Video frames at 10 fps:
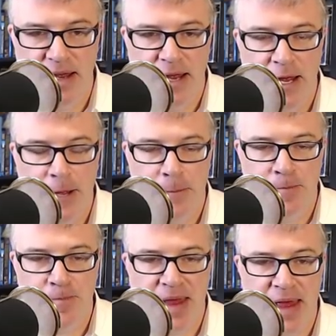
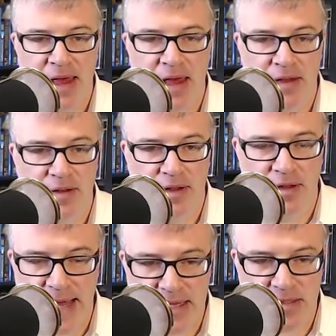And the
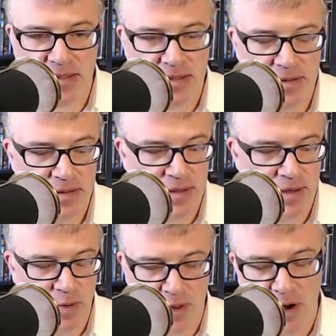last, or
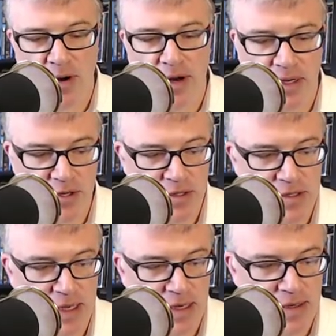the current, I should
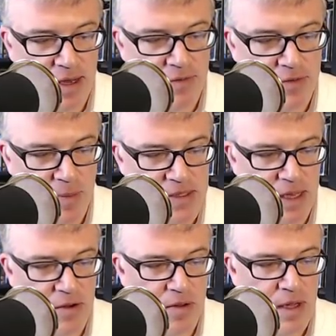say, Daf Yomi
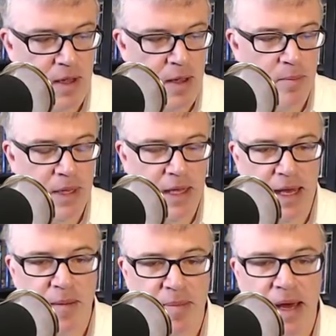cycle
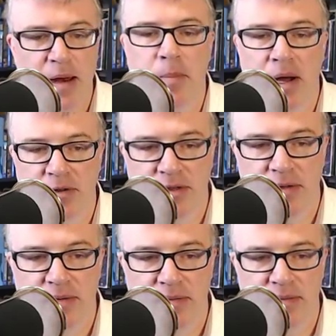began about a
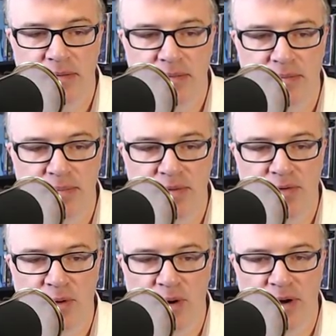month
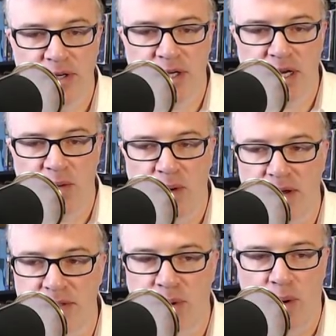before she
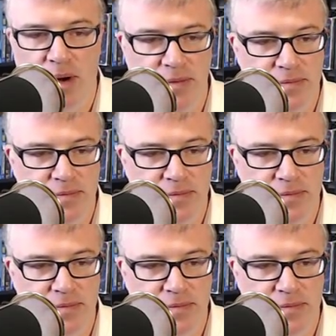was born.